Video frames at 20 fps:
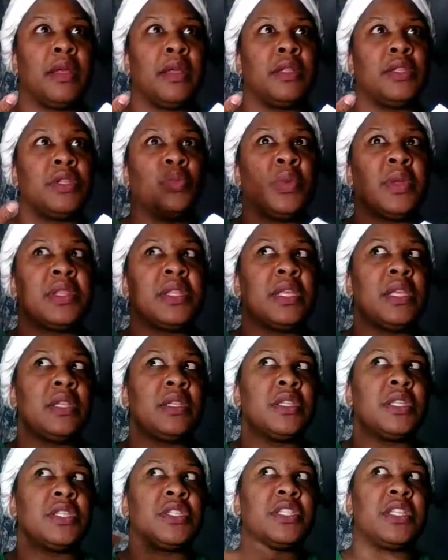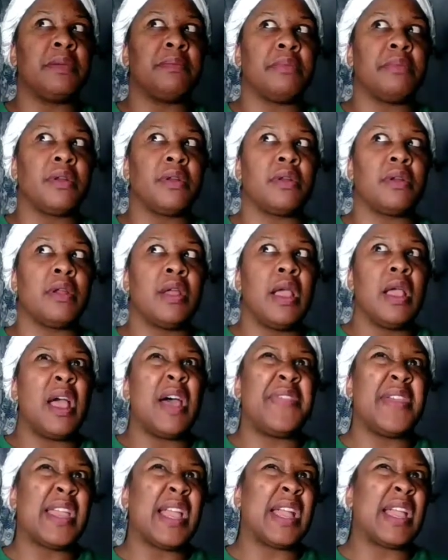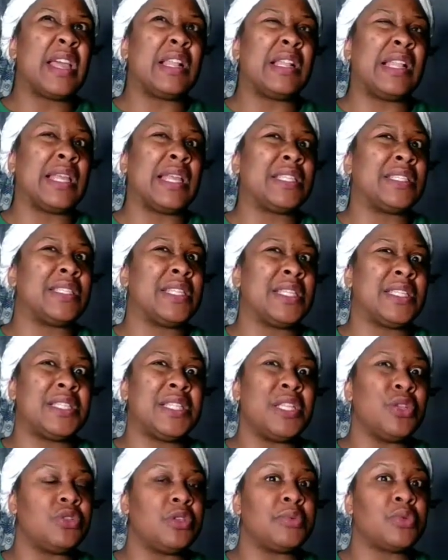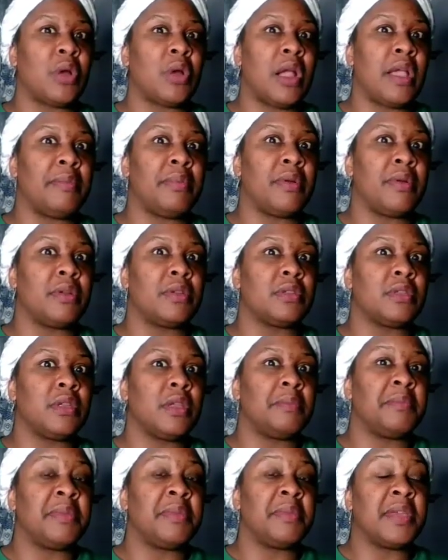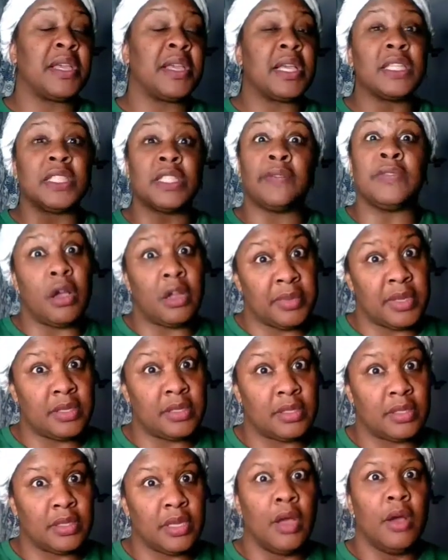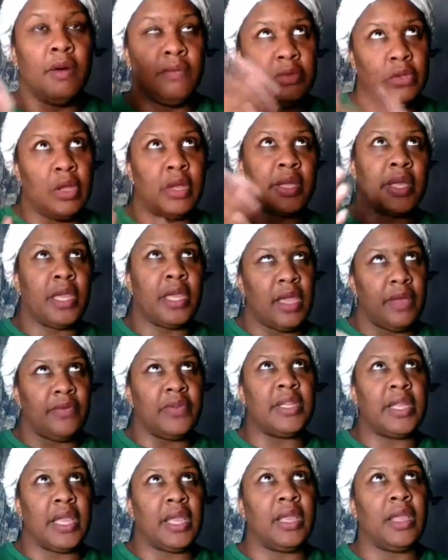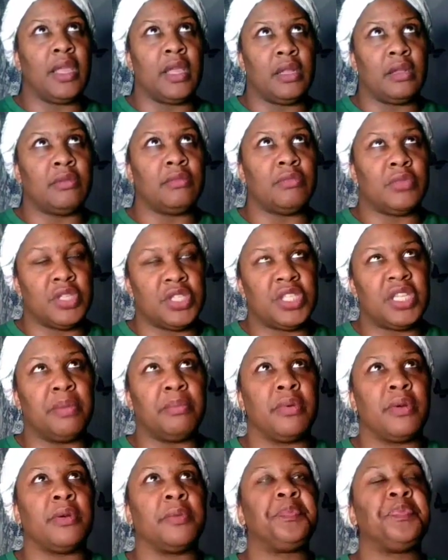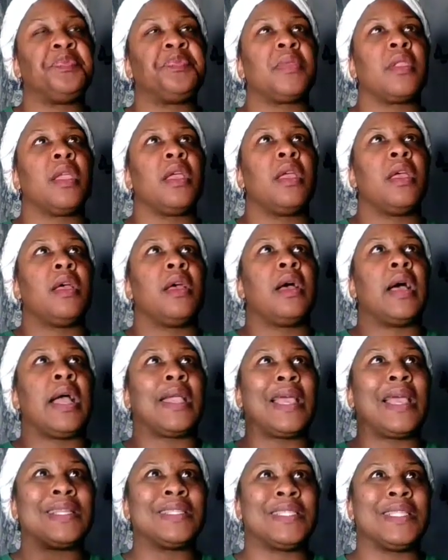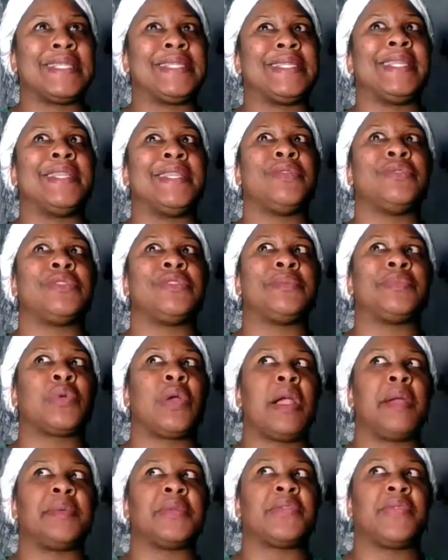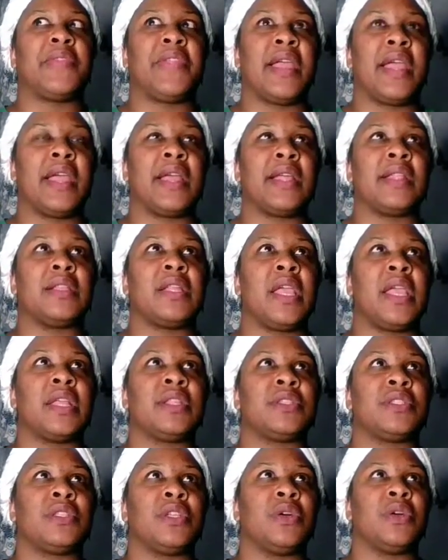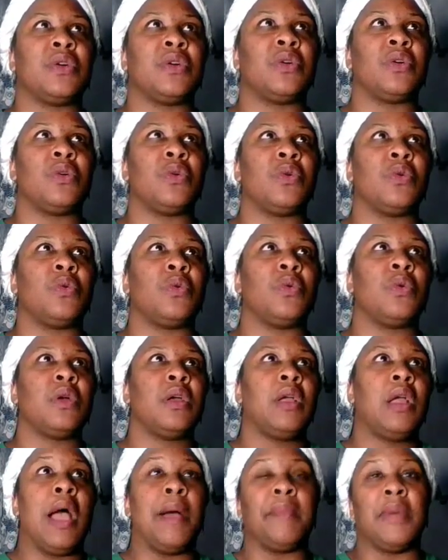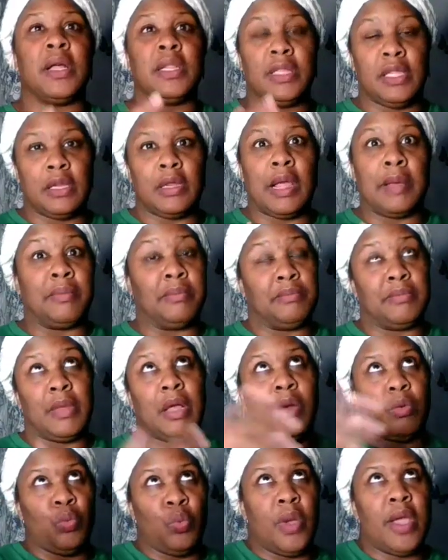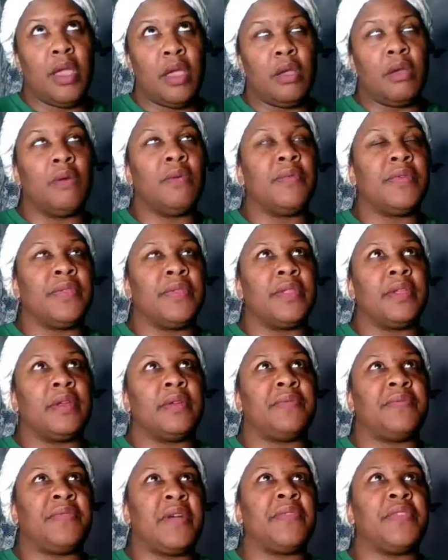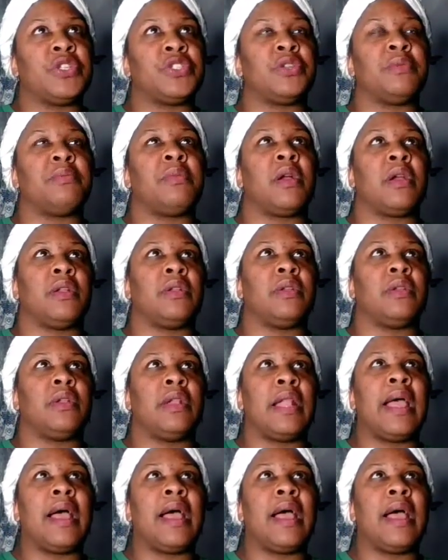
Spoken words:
Within December, I think I got like 60 new subscribers because of Vlogmas, vlogging every day in December. I got 60 new subscribers for that, and so I'm way over the 500 mark now.